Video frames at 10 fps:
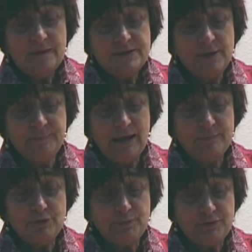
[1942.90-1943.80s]

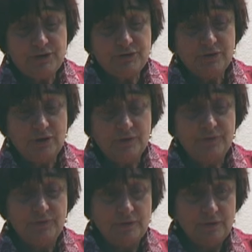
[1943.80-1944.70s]
sometimes the pressure of
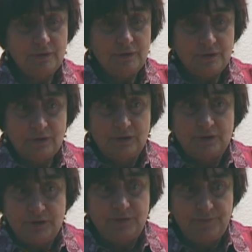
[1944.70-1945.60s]
she